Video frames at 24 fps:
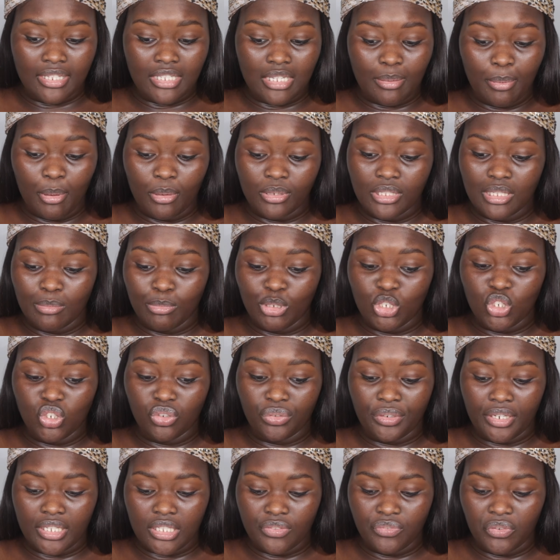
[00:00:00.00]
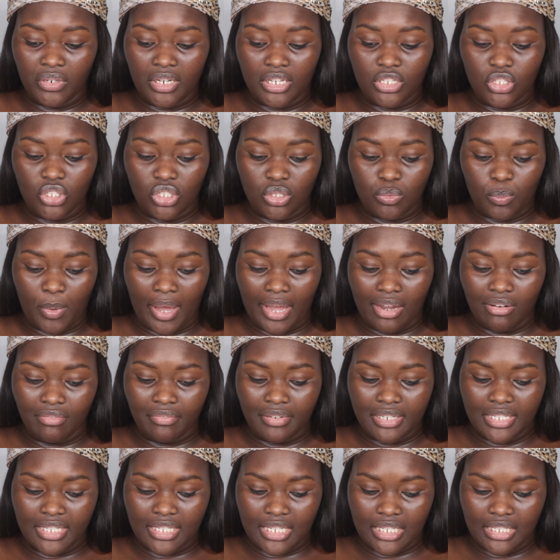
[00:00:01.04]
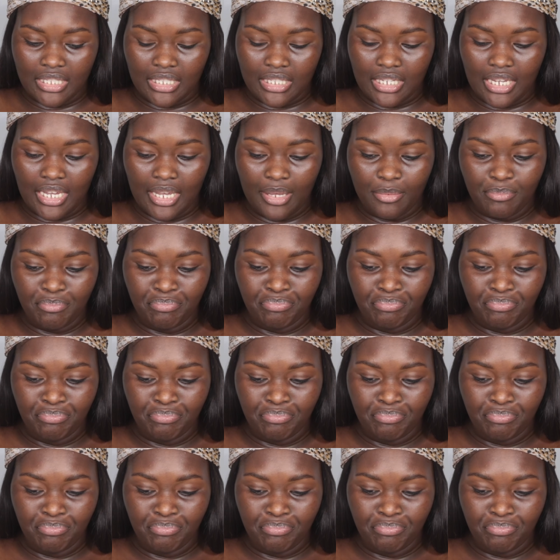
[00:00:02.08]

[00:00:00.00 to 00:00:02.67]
supposed to be transfer and sweat resistant.